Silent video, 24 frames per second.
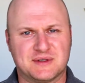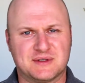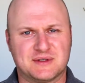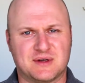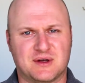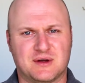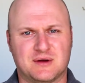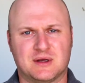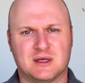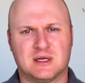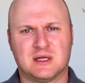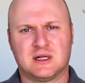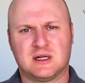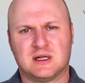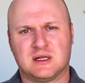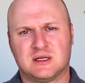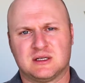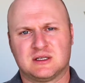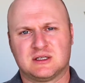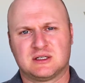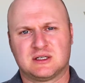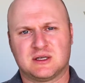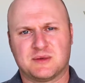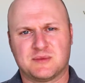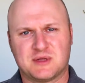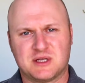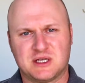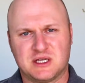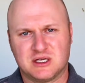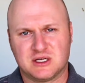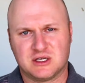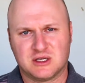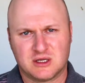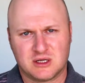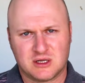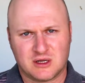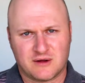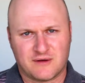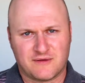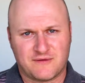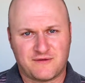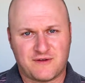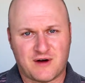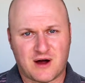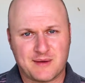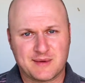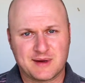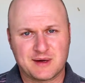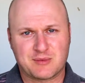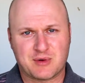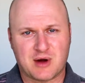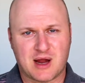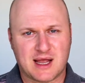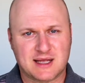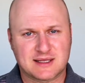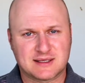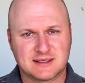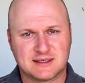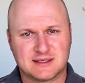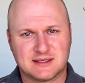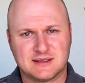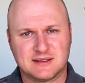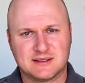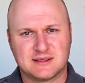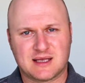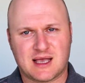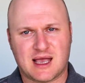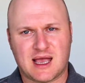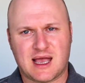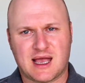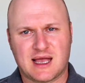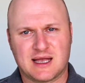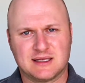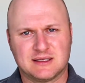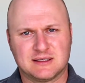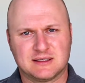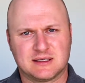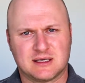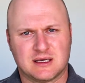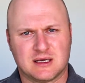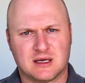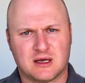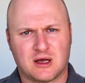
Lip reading: So some of the farming practices and